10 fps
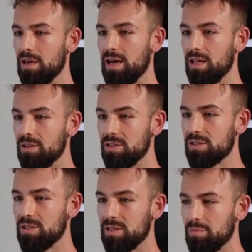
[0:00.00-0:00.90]
others
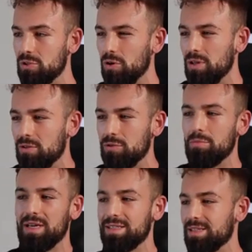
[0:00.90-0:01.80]
because I'm so into
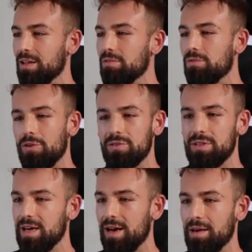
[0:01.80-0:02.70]
myself all the
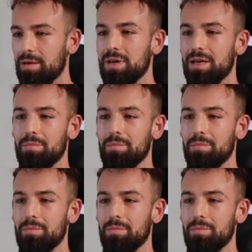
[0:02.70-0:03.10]
time.